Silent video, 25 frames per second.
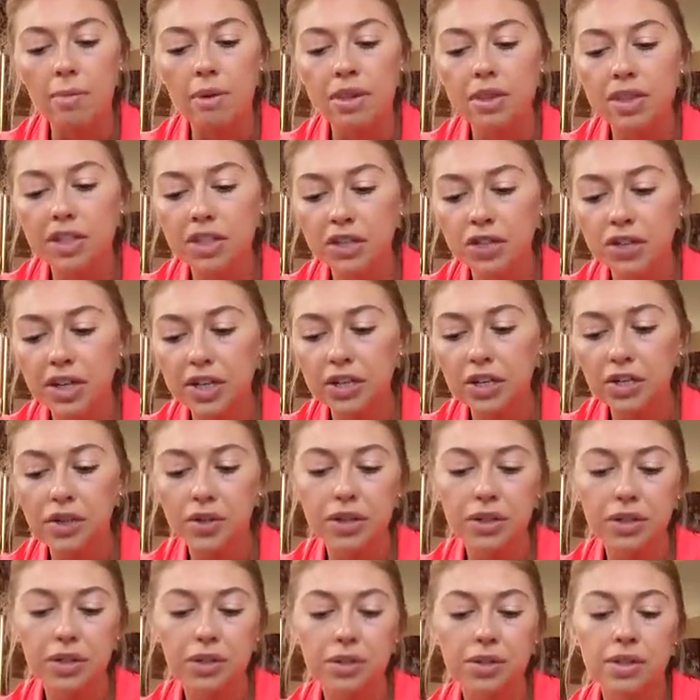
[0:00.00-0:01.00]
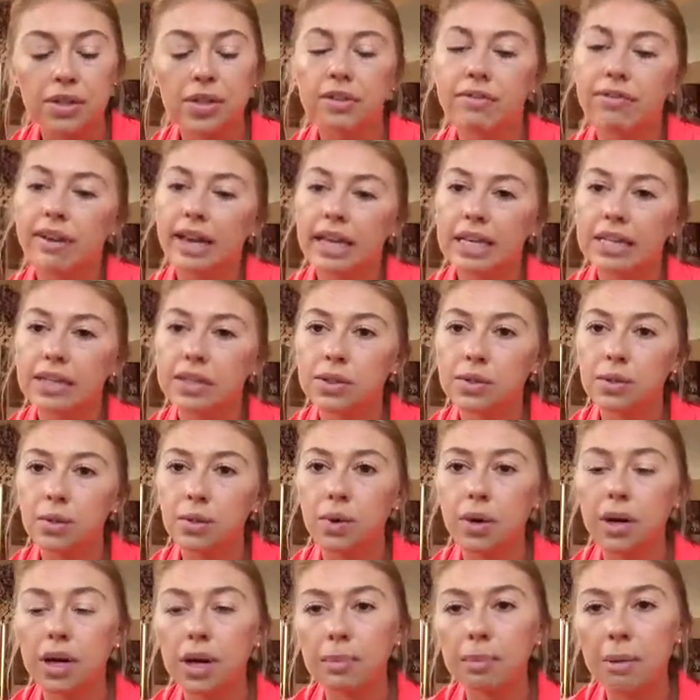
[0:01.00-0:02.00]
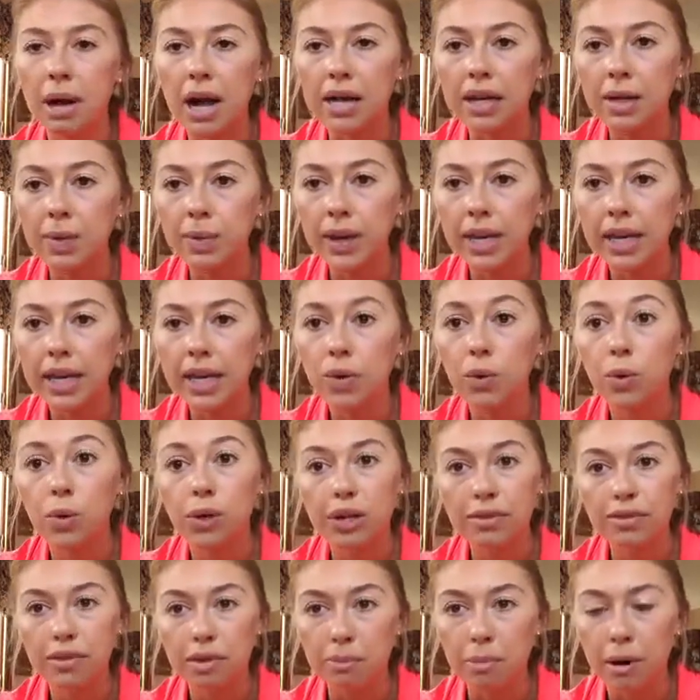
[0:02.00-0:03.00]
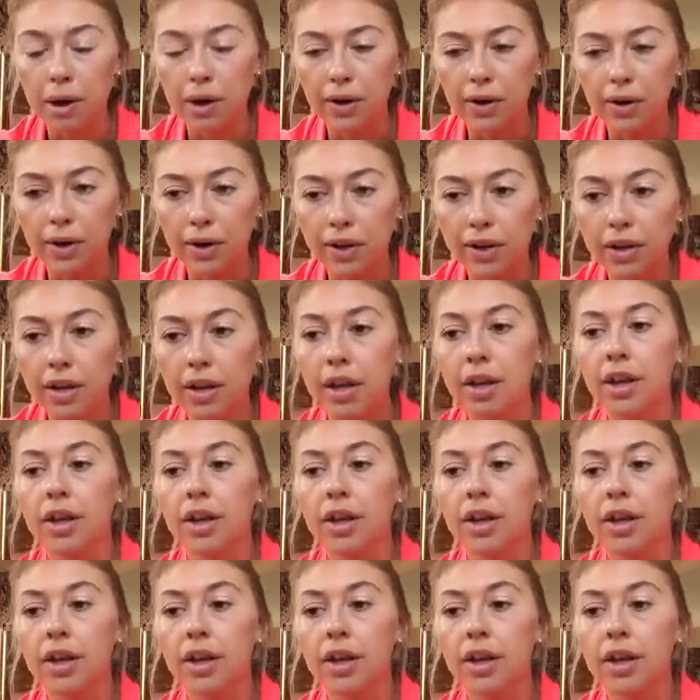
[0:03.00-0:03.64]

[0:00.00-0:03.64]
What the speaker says: This stretch you can use a device or a body weight or even a partner.